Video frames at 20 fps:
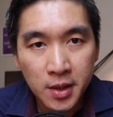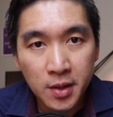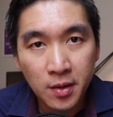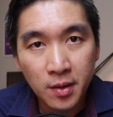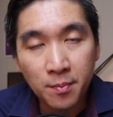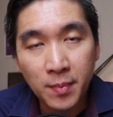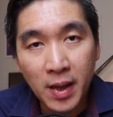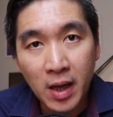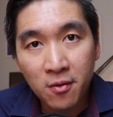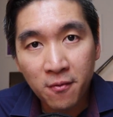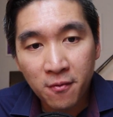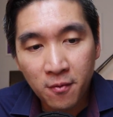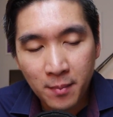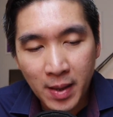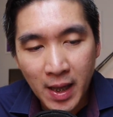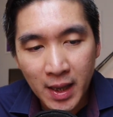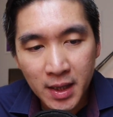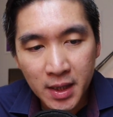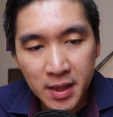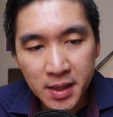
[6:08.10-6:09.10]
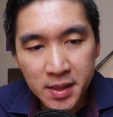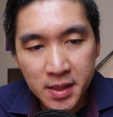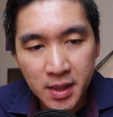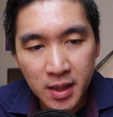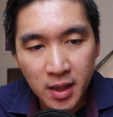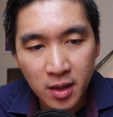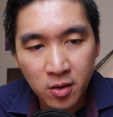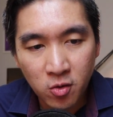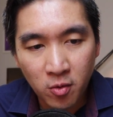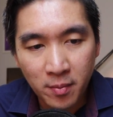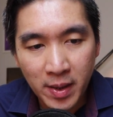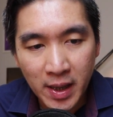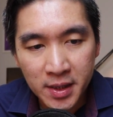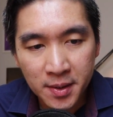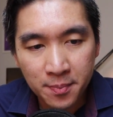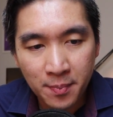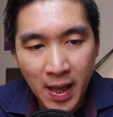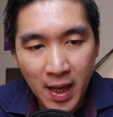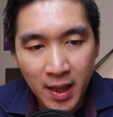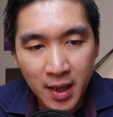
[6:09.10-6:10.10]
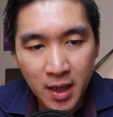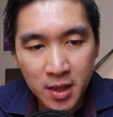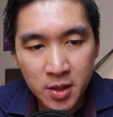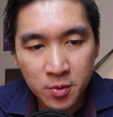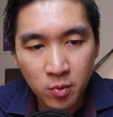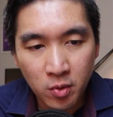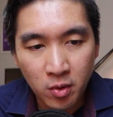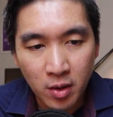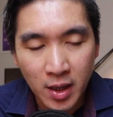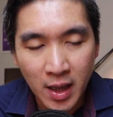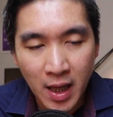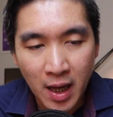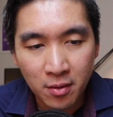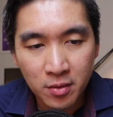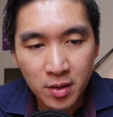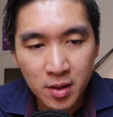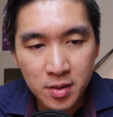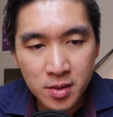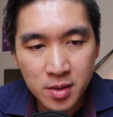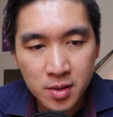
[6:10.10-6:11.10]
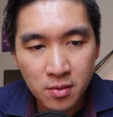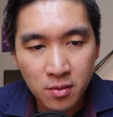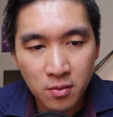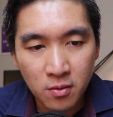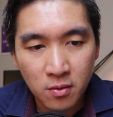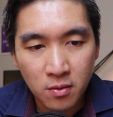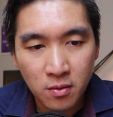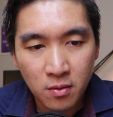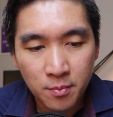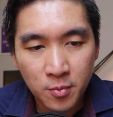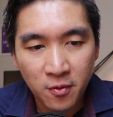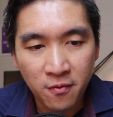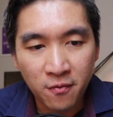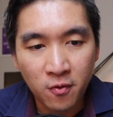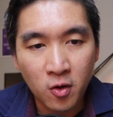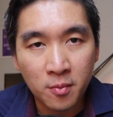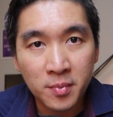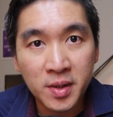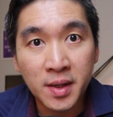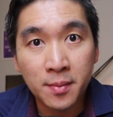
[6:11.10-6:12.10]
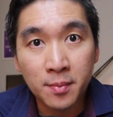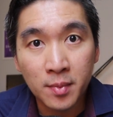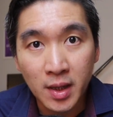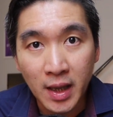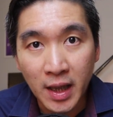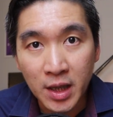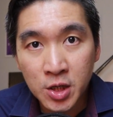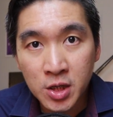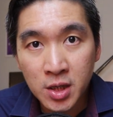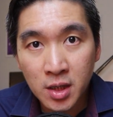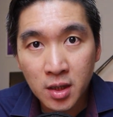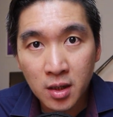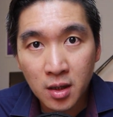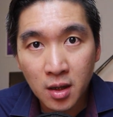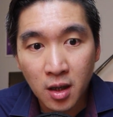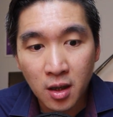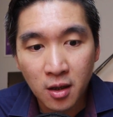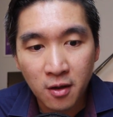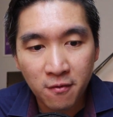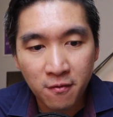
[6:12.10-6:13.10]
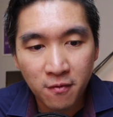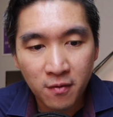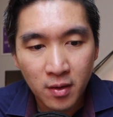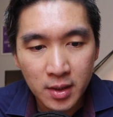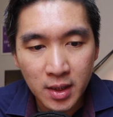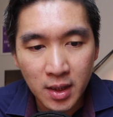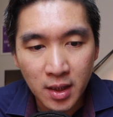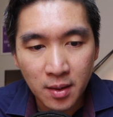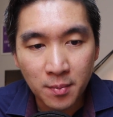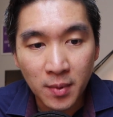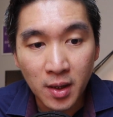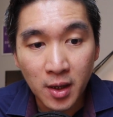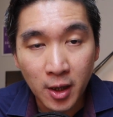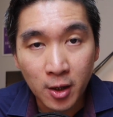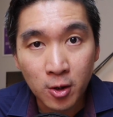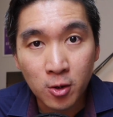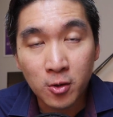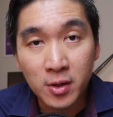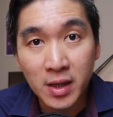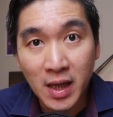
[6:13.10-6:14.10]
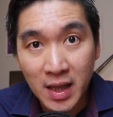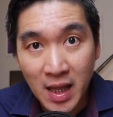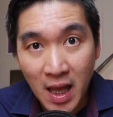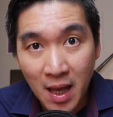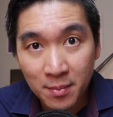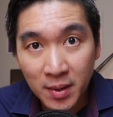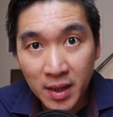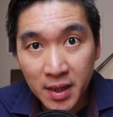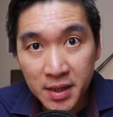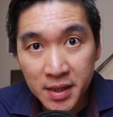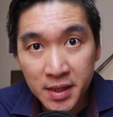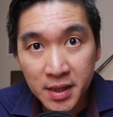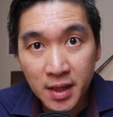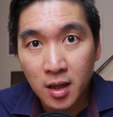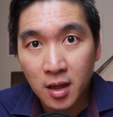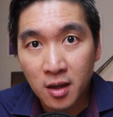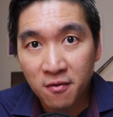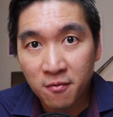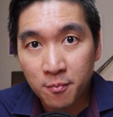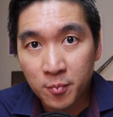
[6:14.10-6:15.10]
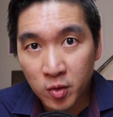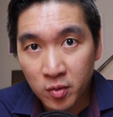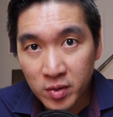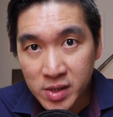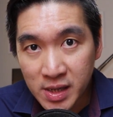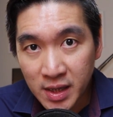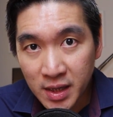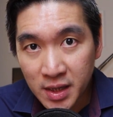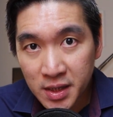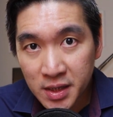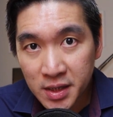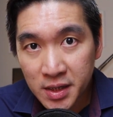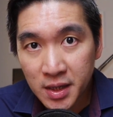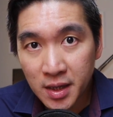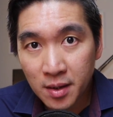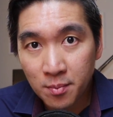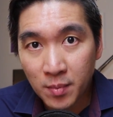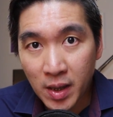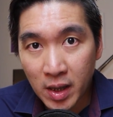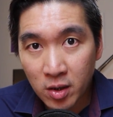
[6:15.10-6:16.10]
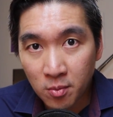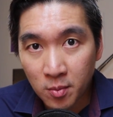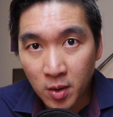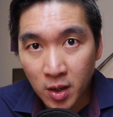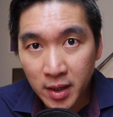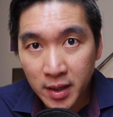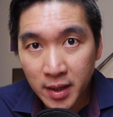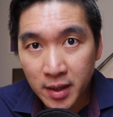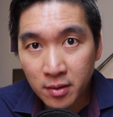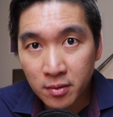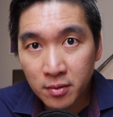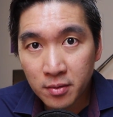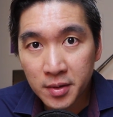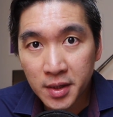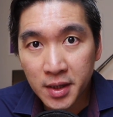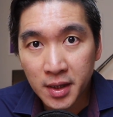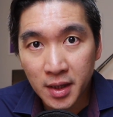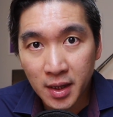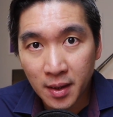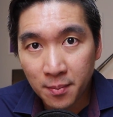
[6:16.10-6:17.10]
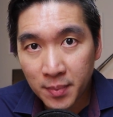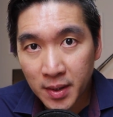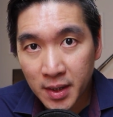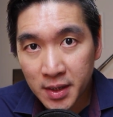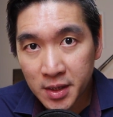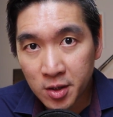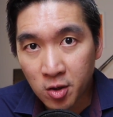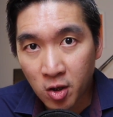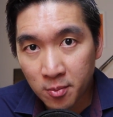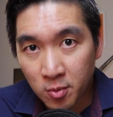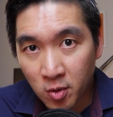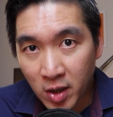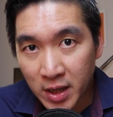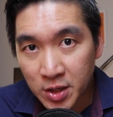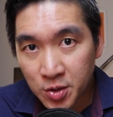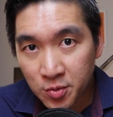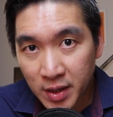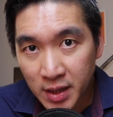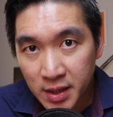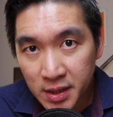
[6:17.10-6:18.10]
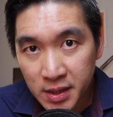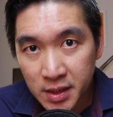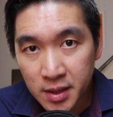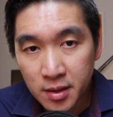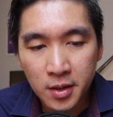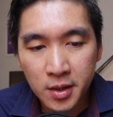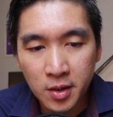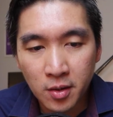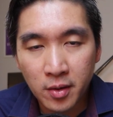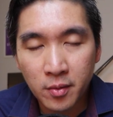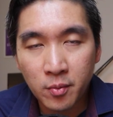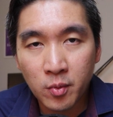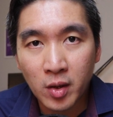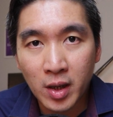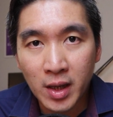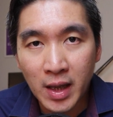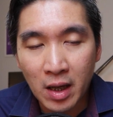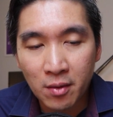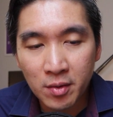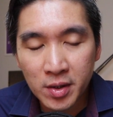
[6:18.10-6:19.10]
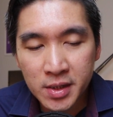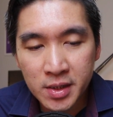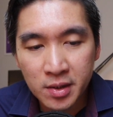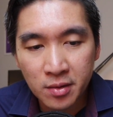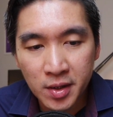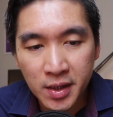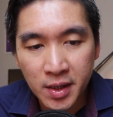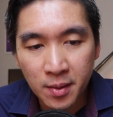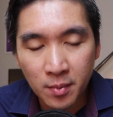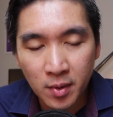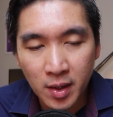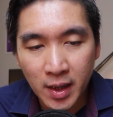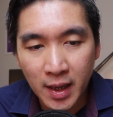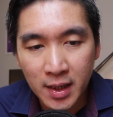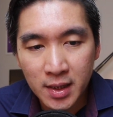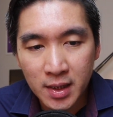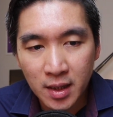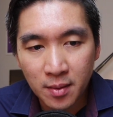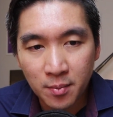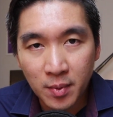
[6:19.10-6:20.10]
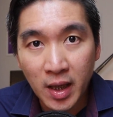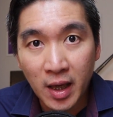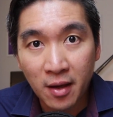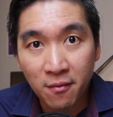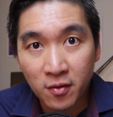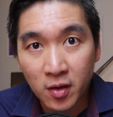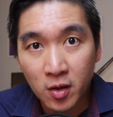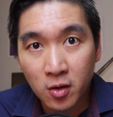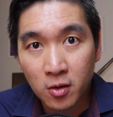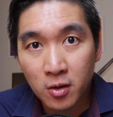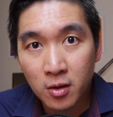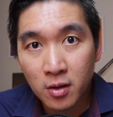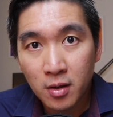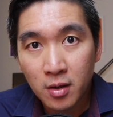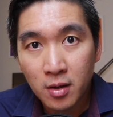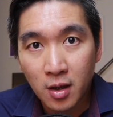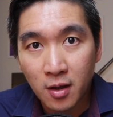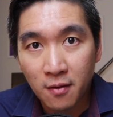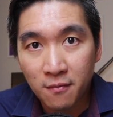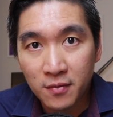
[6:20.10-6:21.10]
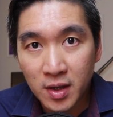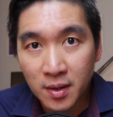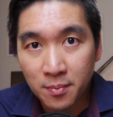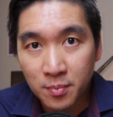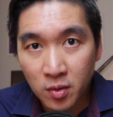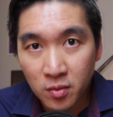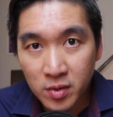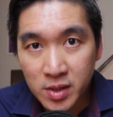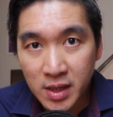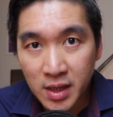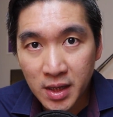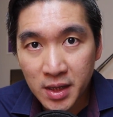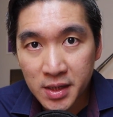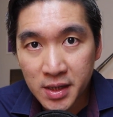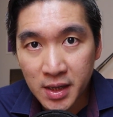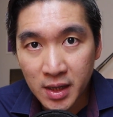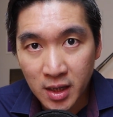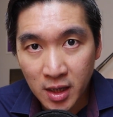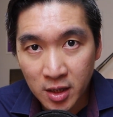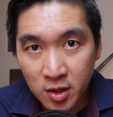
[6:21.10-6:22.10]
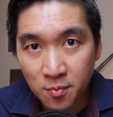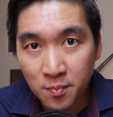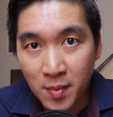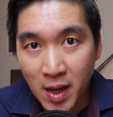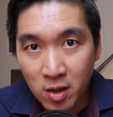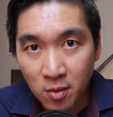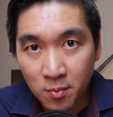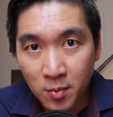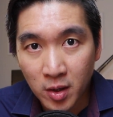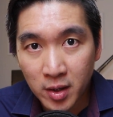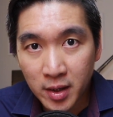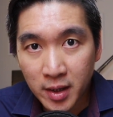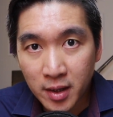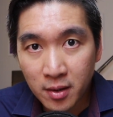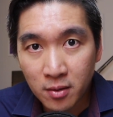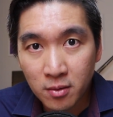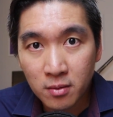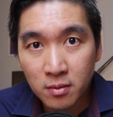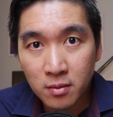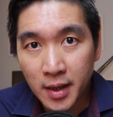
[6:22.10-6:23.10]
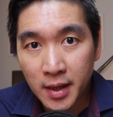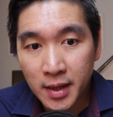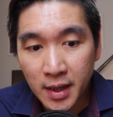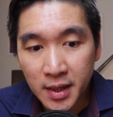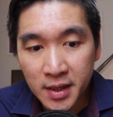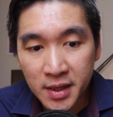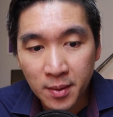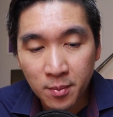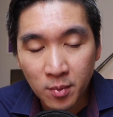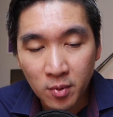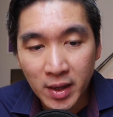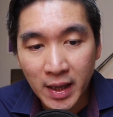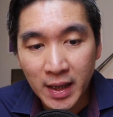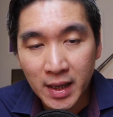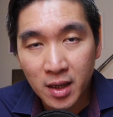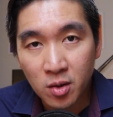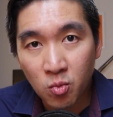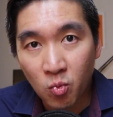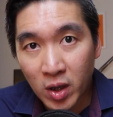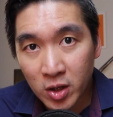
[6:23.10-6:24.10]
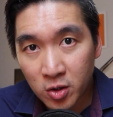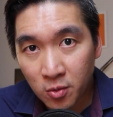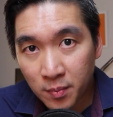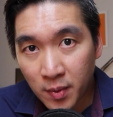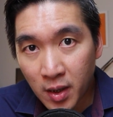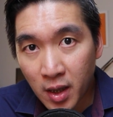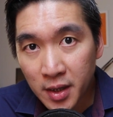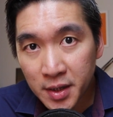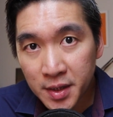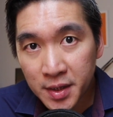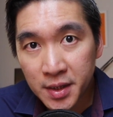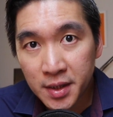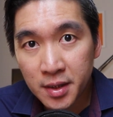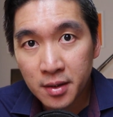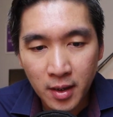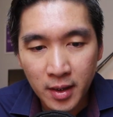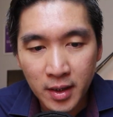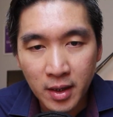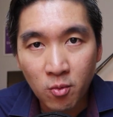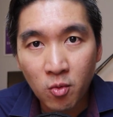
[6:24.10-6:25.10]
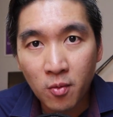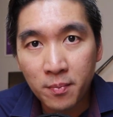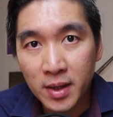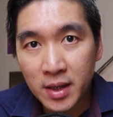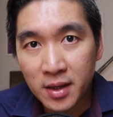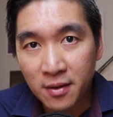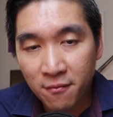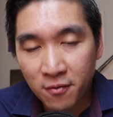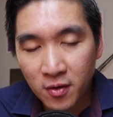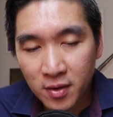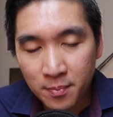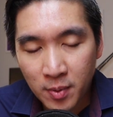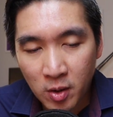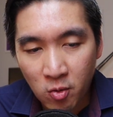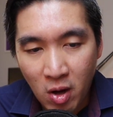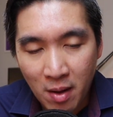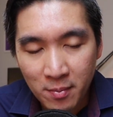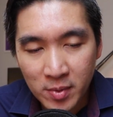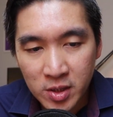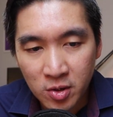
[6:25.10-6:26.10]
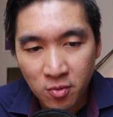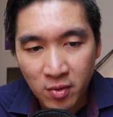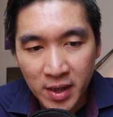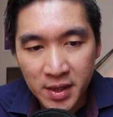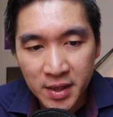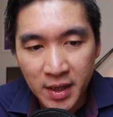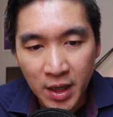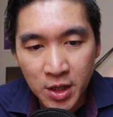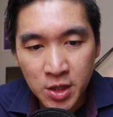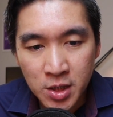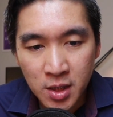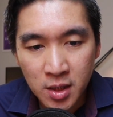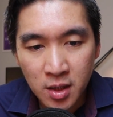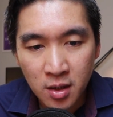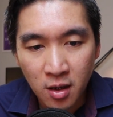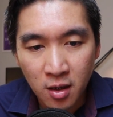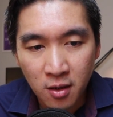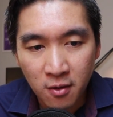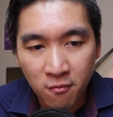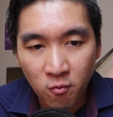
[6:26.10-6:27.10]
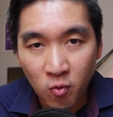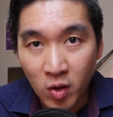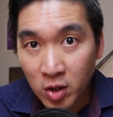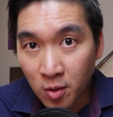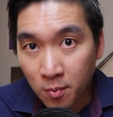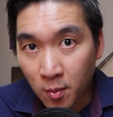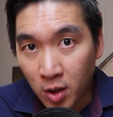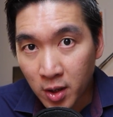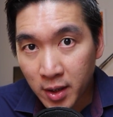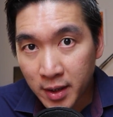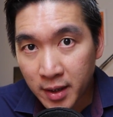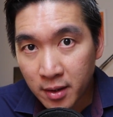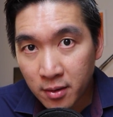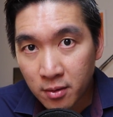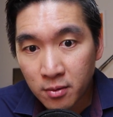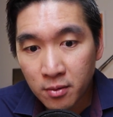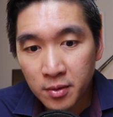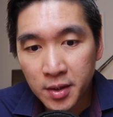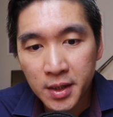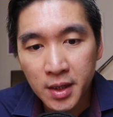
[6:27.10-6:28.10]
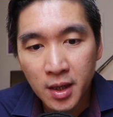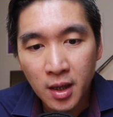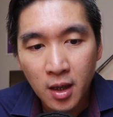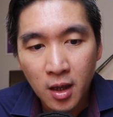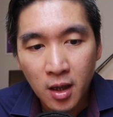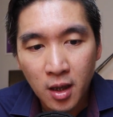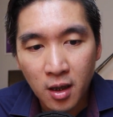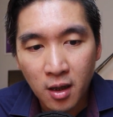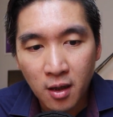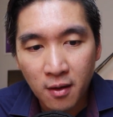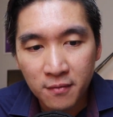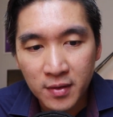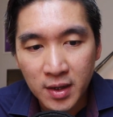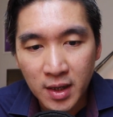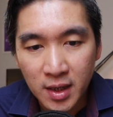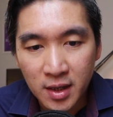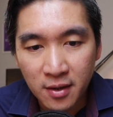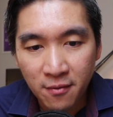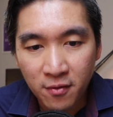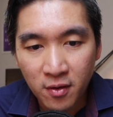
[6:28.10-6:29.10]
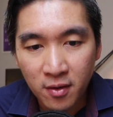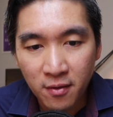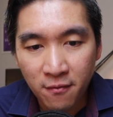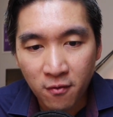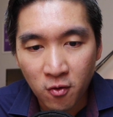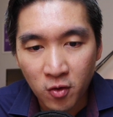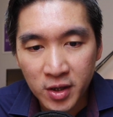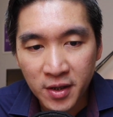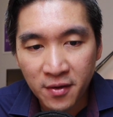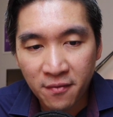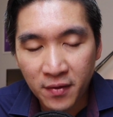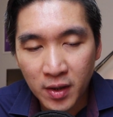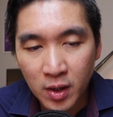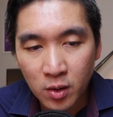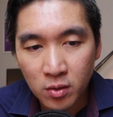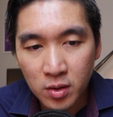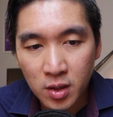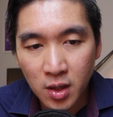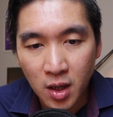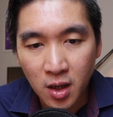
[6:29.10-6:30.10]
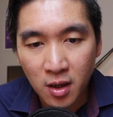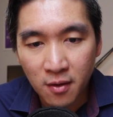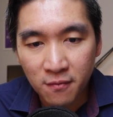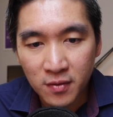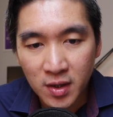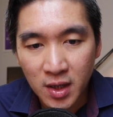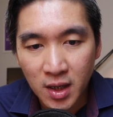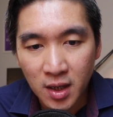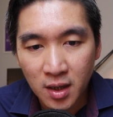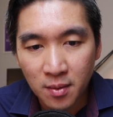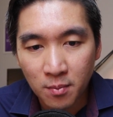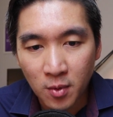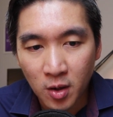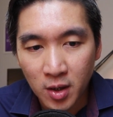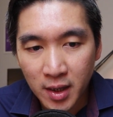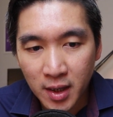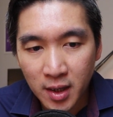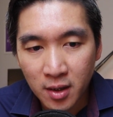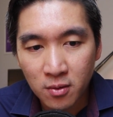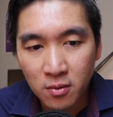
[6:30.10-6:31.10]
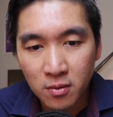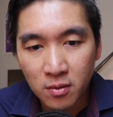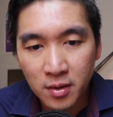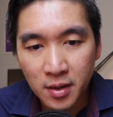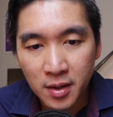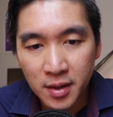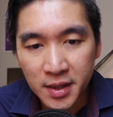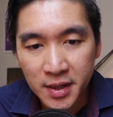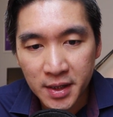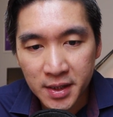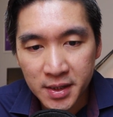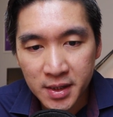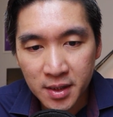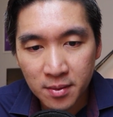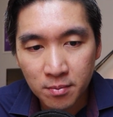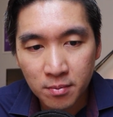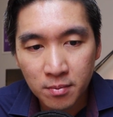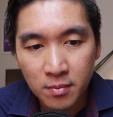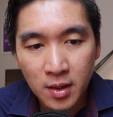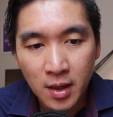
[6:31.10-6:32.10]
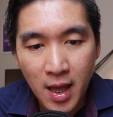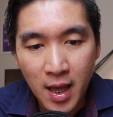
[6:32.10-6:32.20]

So in bioinformatics, the Growmax package will allow you to perform simulation of the molecular dynamics of proteins, biomolecules, lipids, carbohydrates. So it will allow us to simulate the behavior of the proteins and other biomolecule in a simulated water box. And there will be different parameterization of water molecules, of the different force field of the molecule system.